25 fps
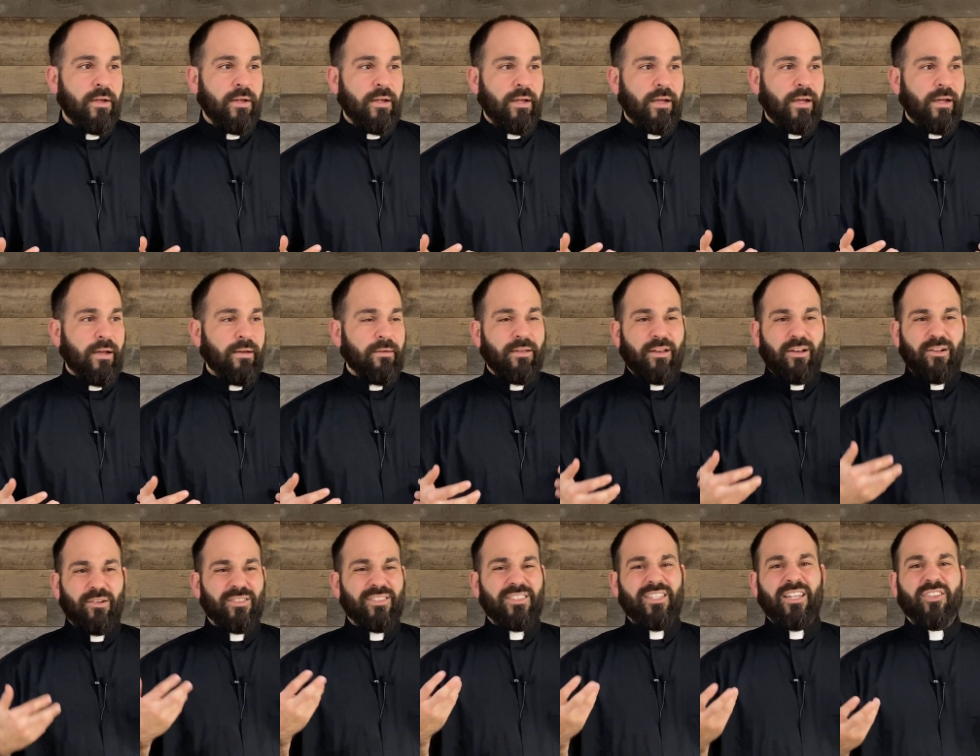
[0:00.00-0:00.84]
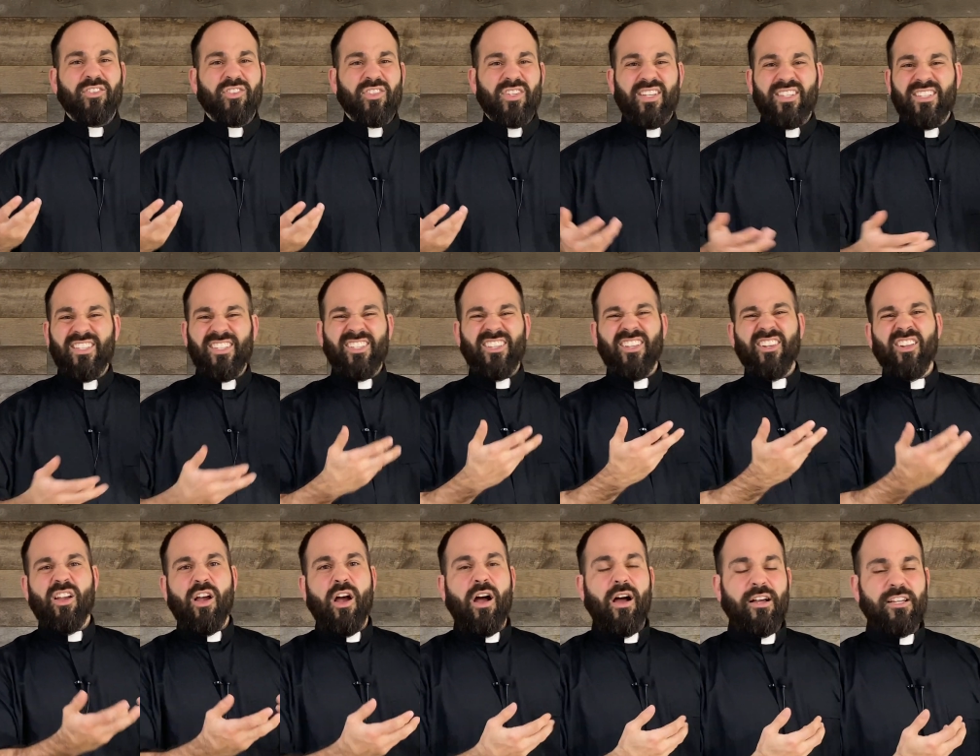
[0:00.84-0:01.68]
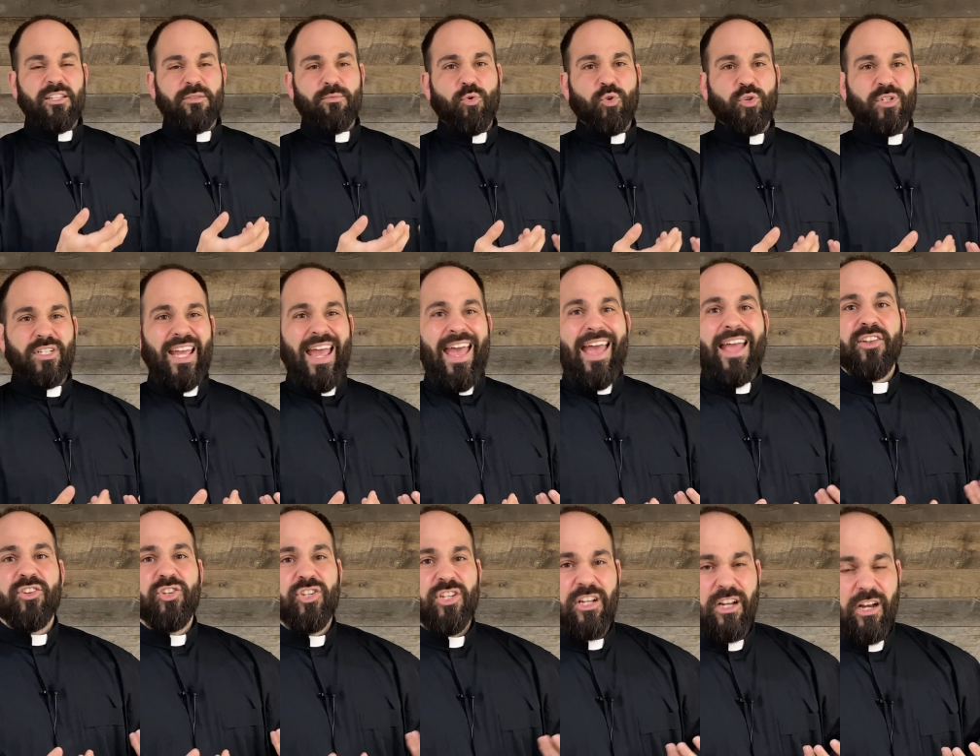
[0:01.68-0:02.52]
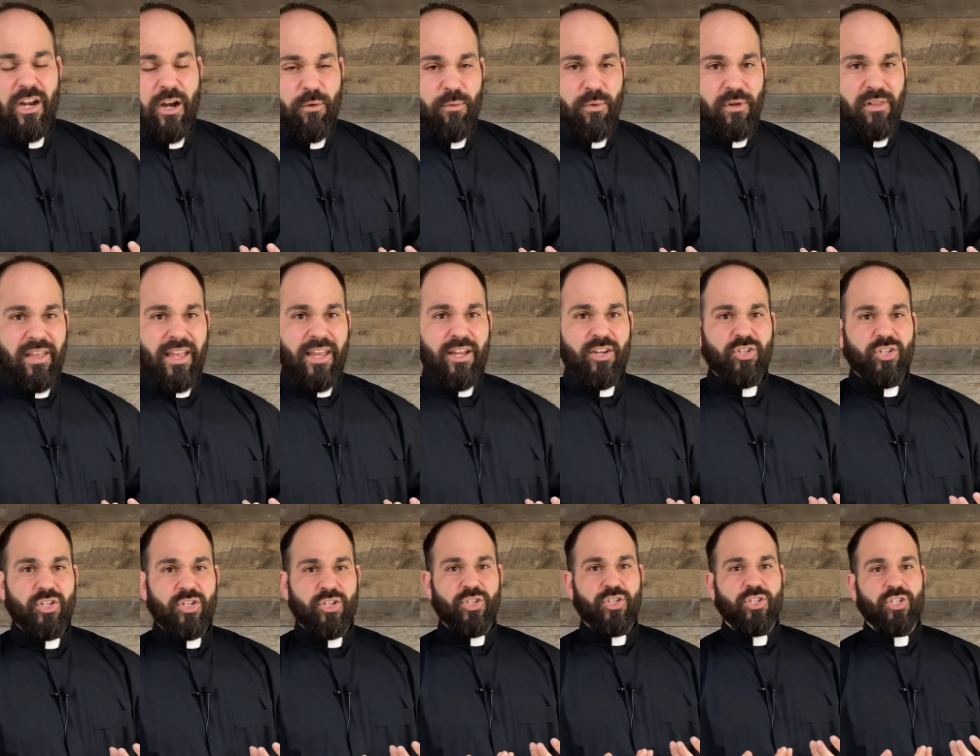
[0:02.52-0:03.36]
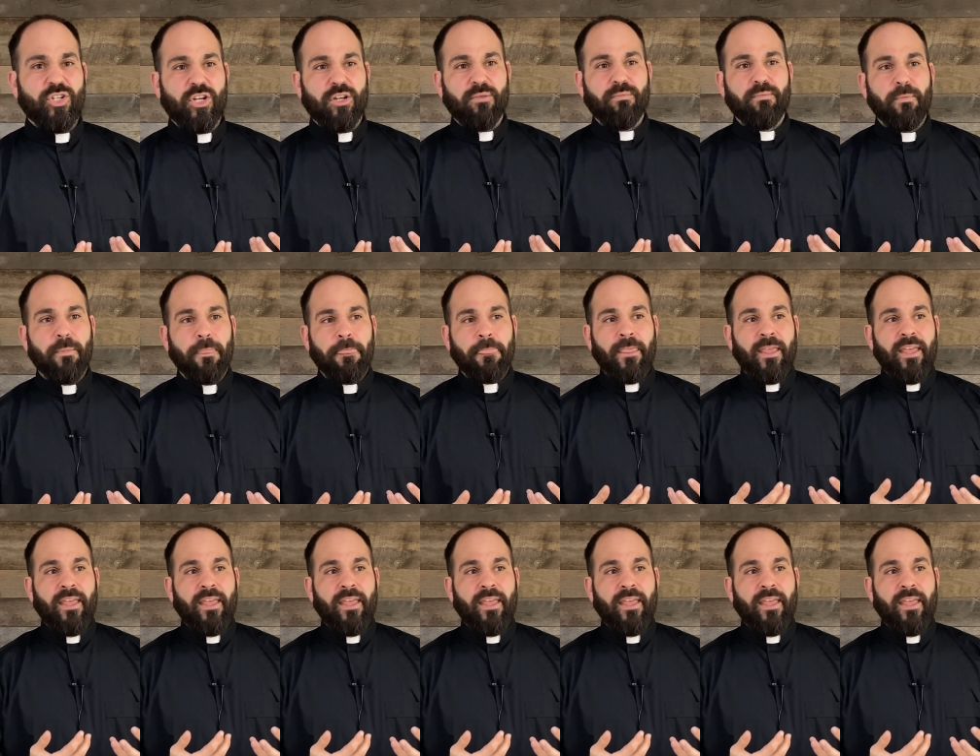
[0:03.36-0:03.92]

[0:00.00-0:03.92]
Essentially, is this going to cause more tension in our relationship